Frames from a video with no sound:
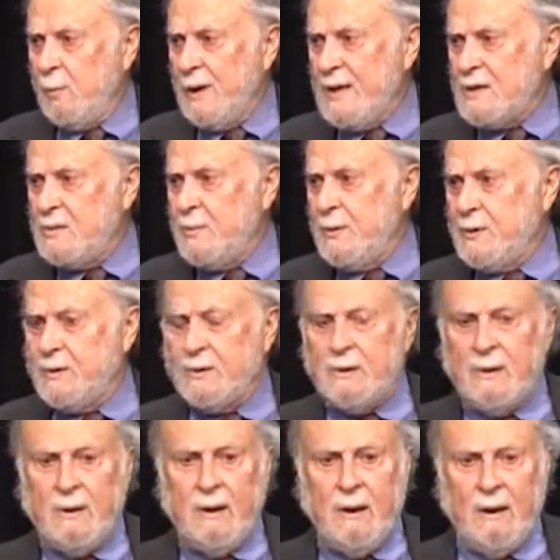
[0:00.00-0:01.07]
placements
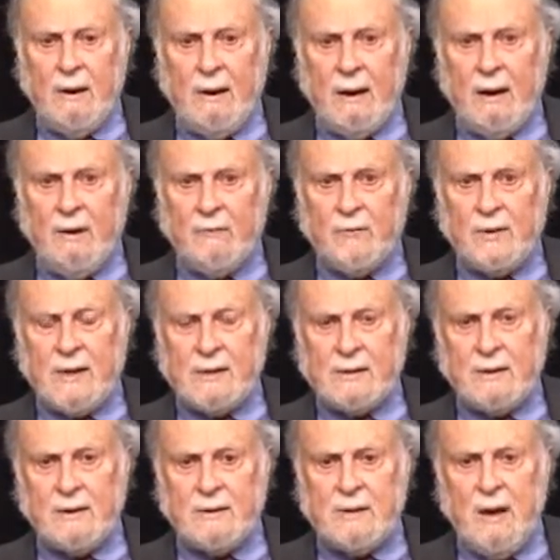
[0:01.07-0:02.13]
uh, for these
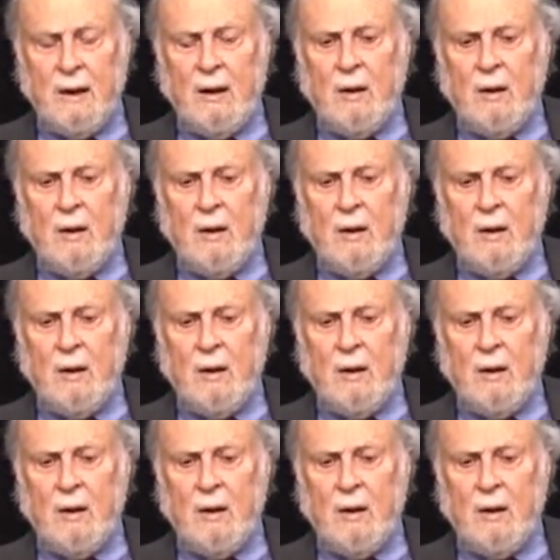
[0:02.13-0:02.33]
kids.